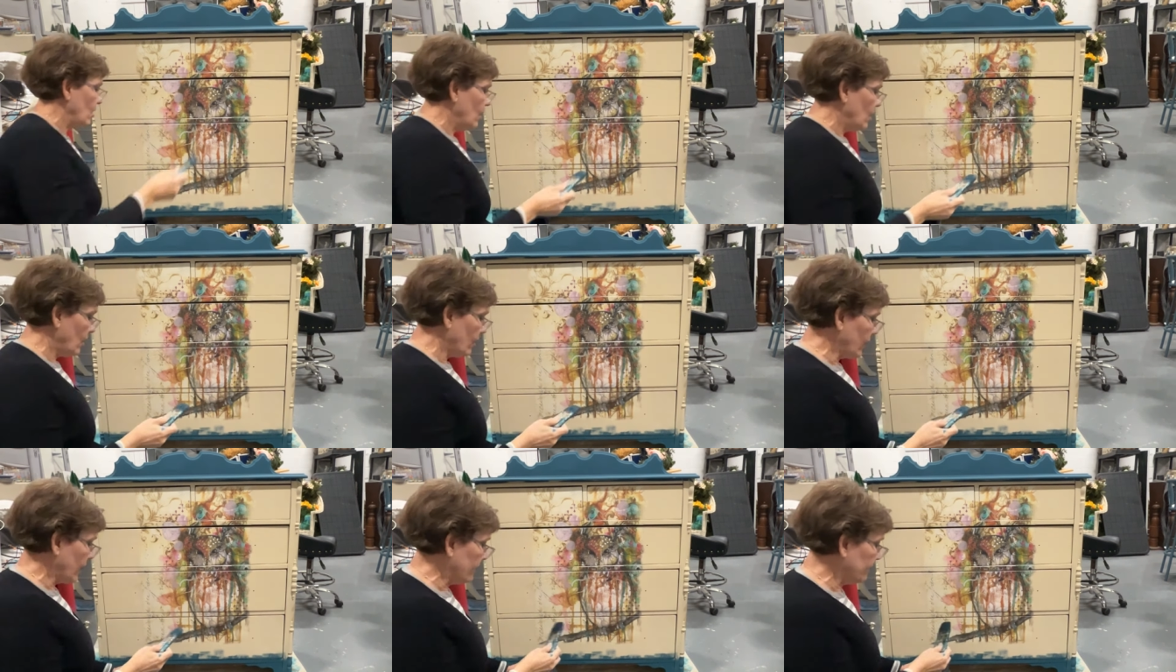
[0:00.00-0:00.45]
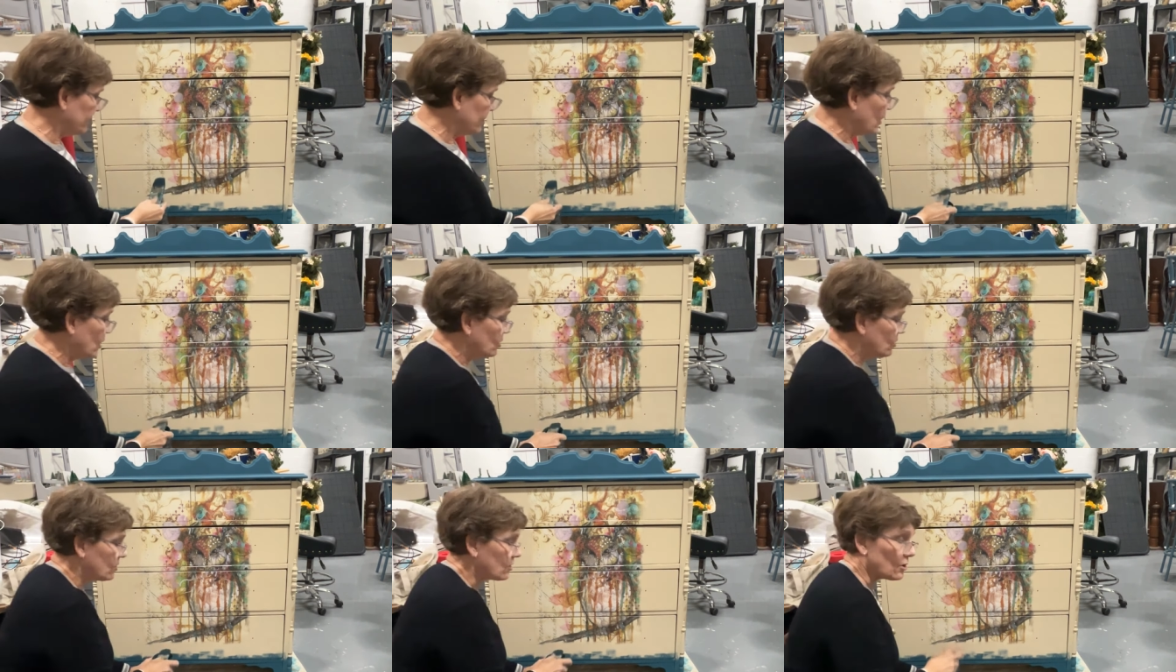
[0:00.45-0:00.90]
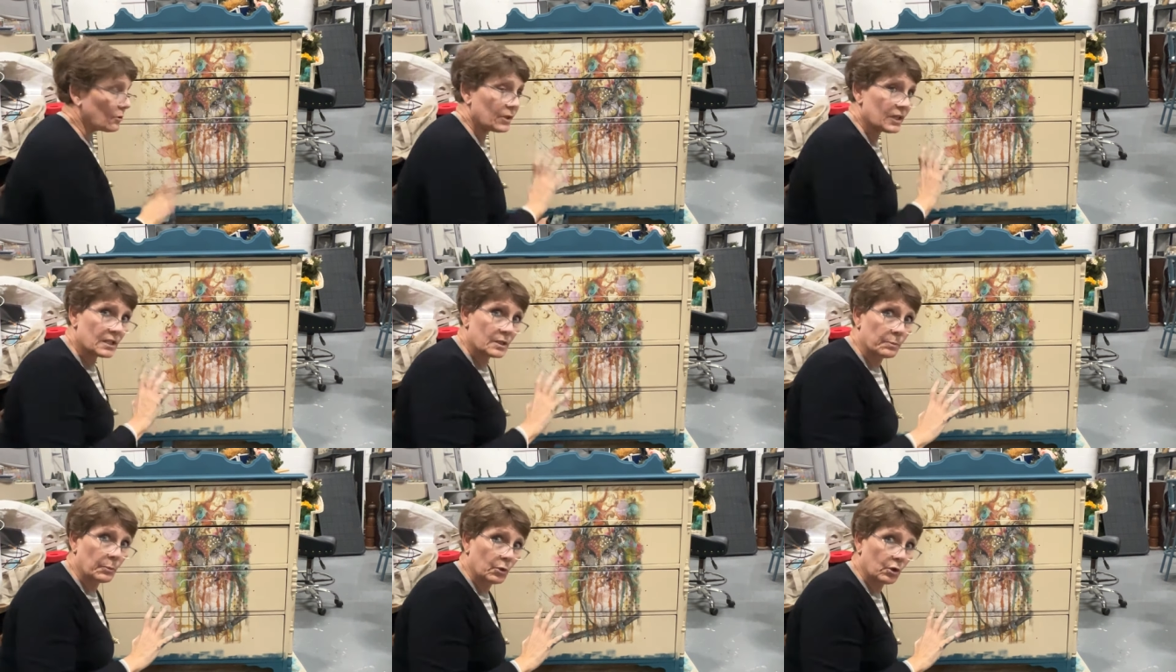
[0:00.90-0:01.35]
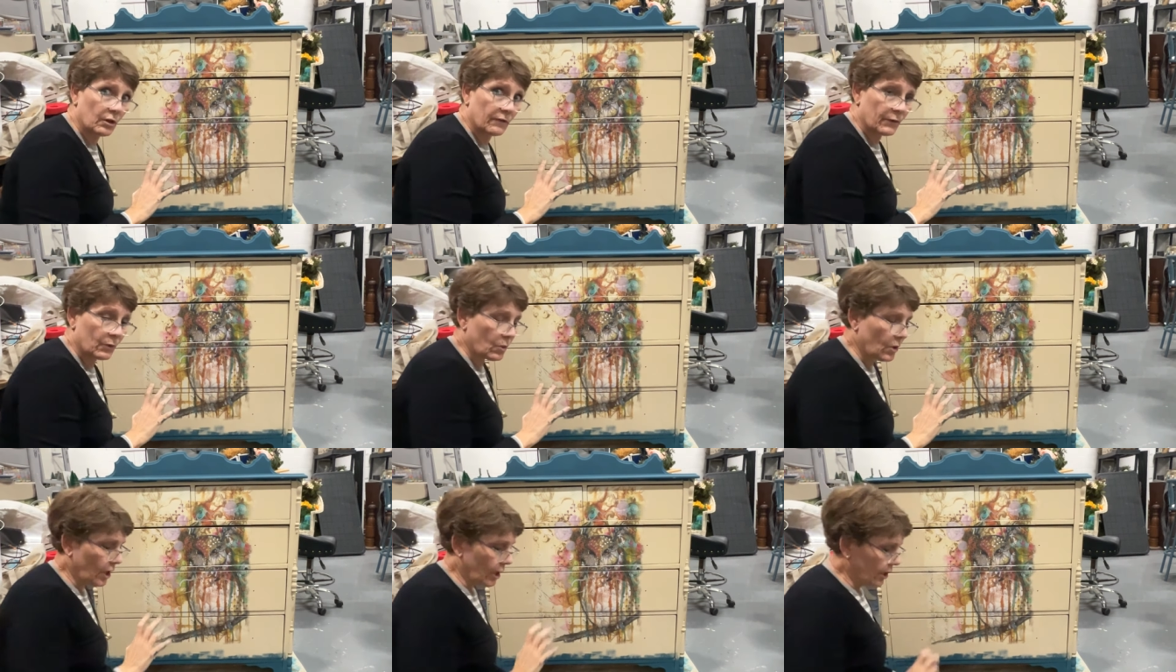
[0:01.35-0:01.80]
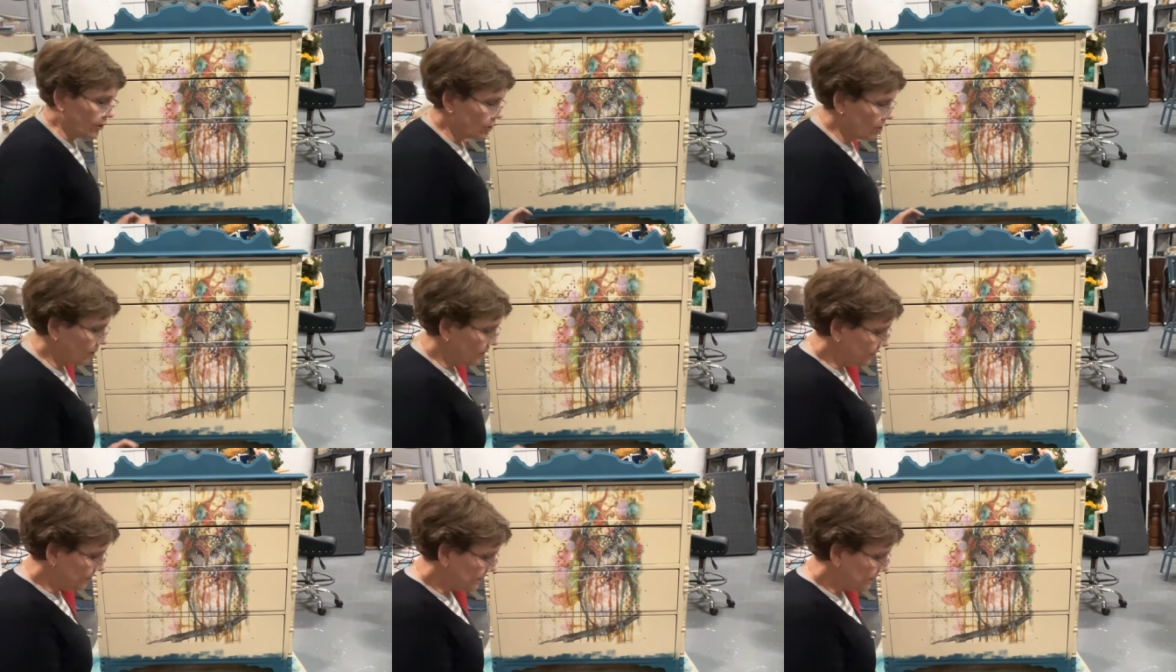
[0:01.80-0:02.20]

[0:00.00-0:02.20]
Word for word: All right, so it's more of a wash.